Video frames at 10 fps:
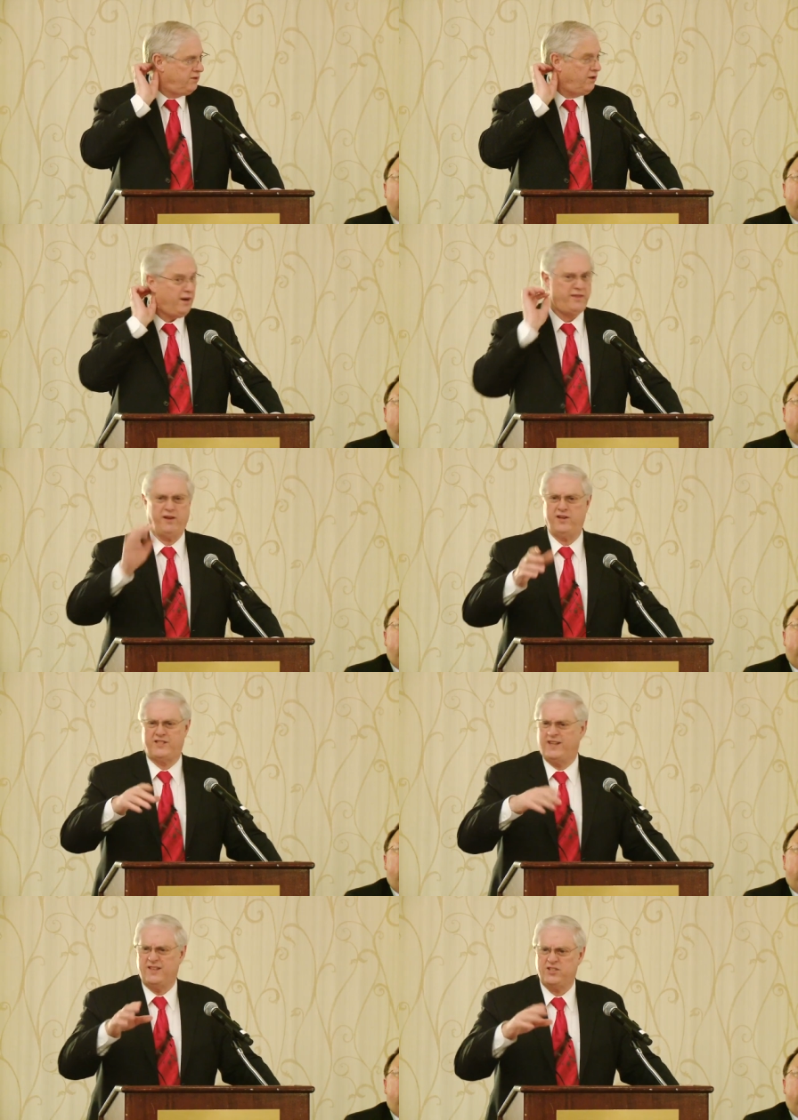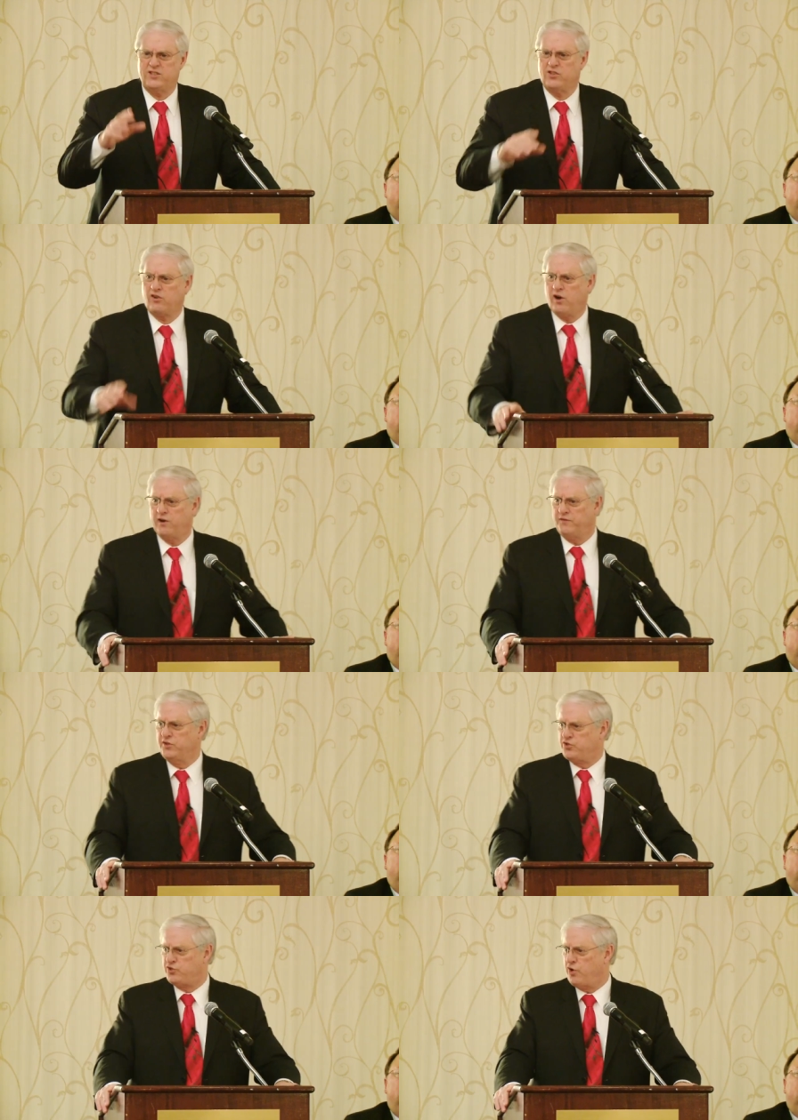You know how they always say this isn't carved
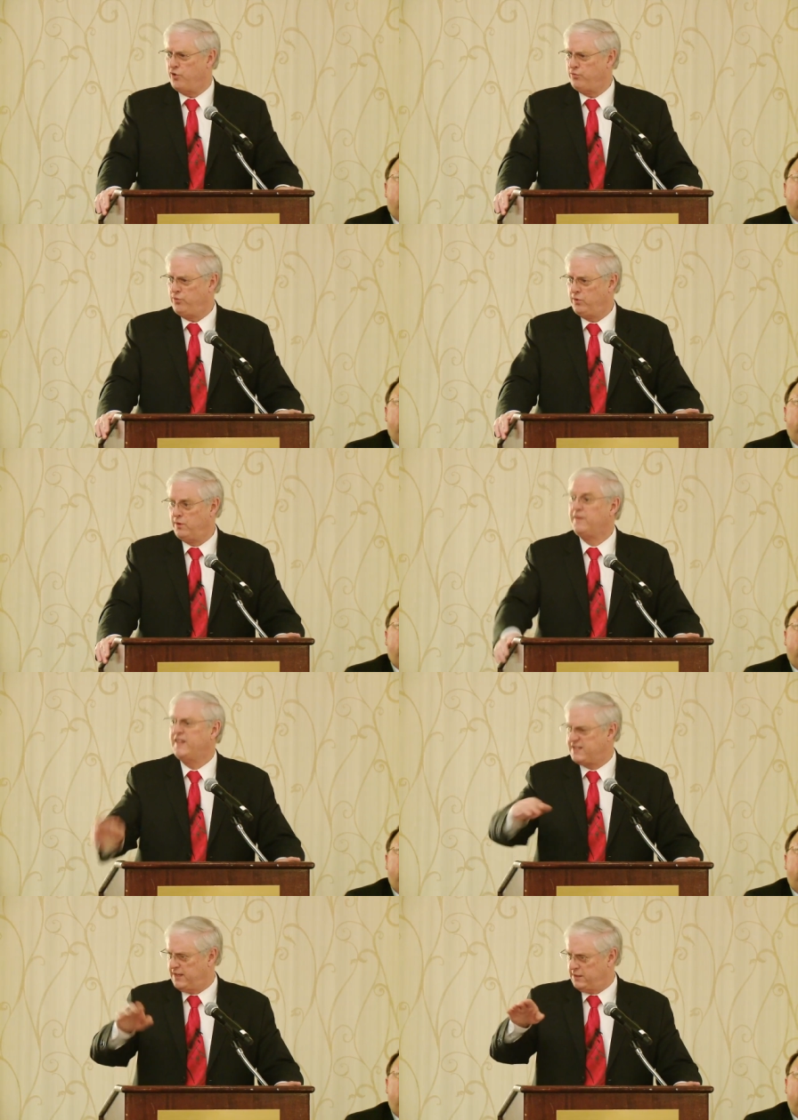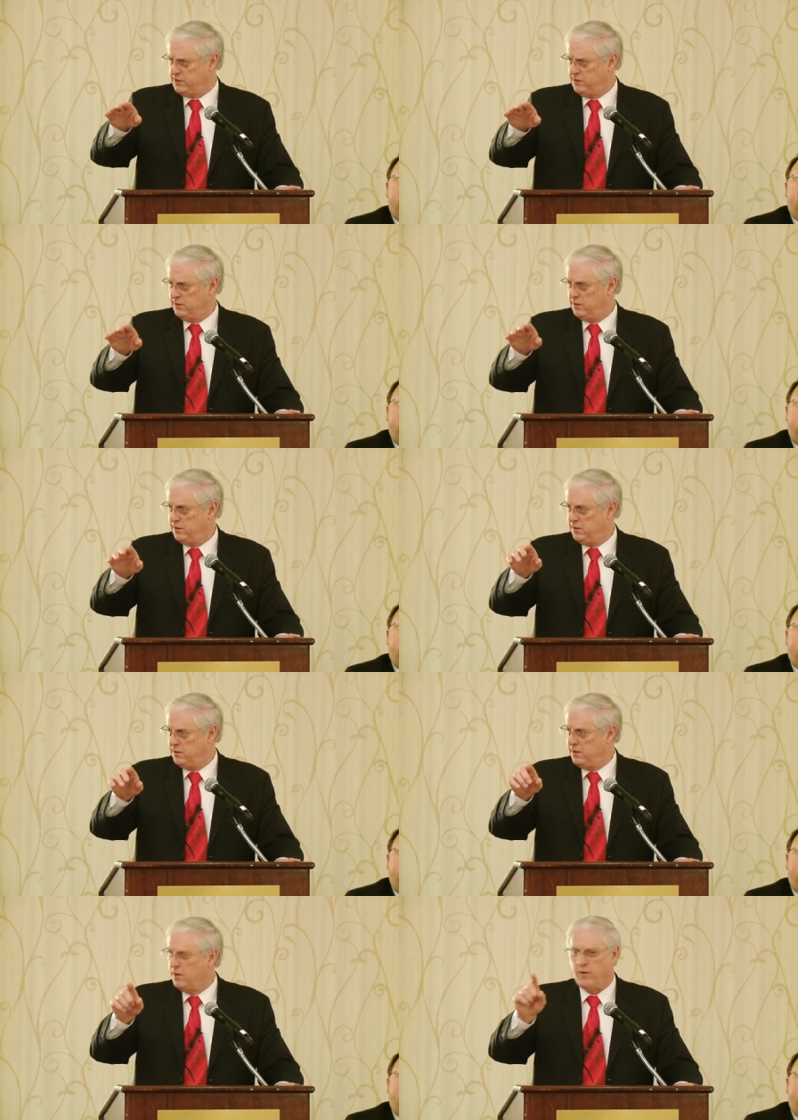in stone? this is.
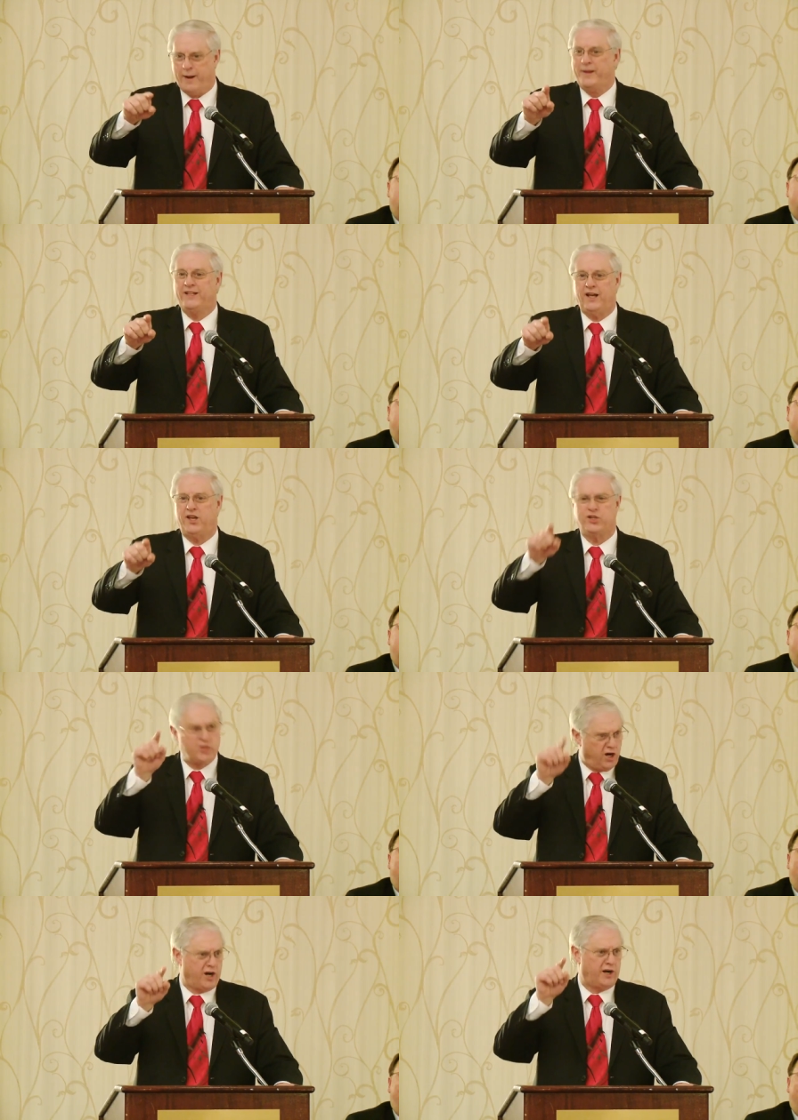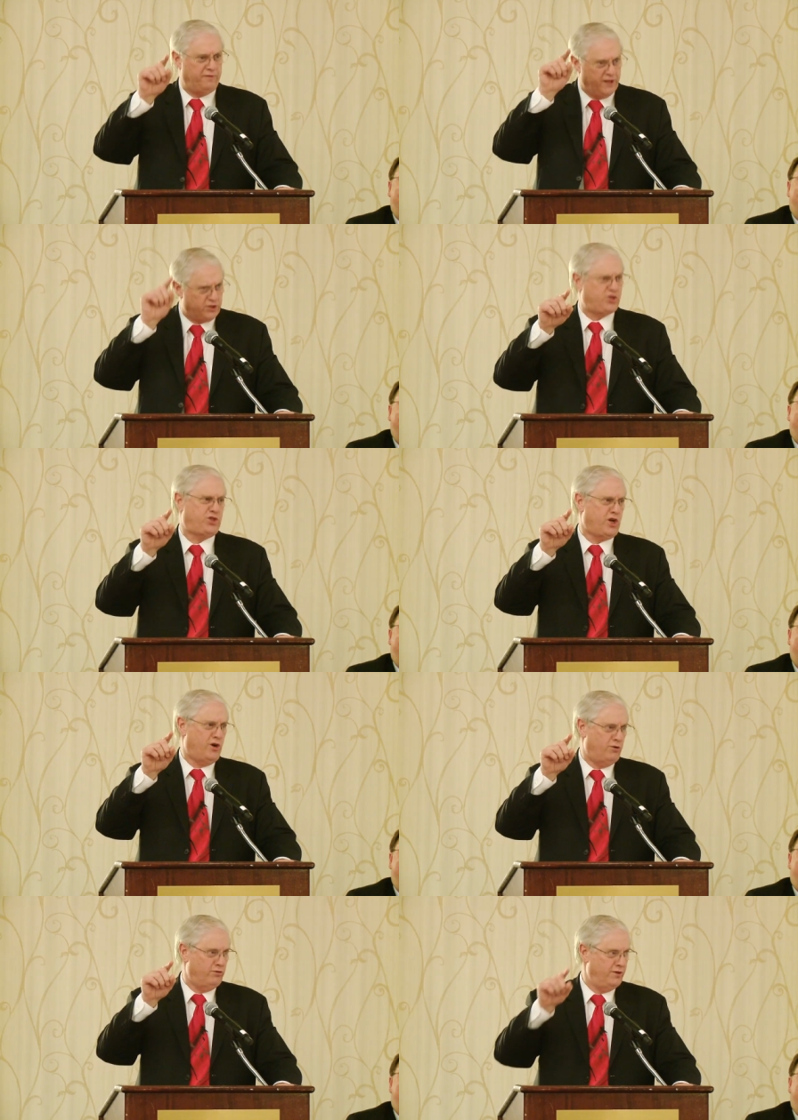What I'm going to tell you is carved in stone.